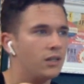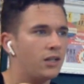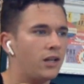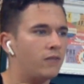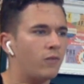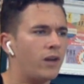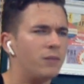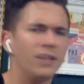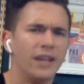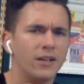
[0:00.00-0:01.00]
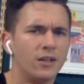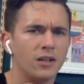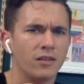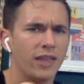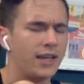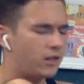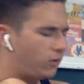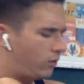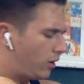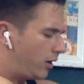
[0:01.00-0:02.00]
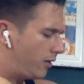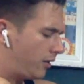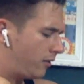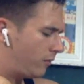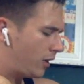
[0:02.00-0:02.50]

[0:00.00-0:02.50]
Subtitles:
kind of write them a letter, thank you,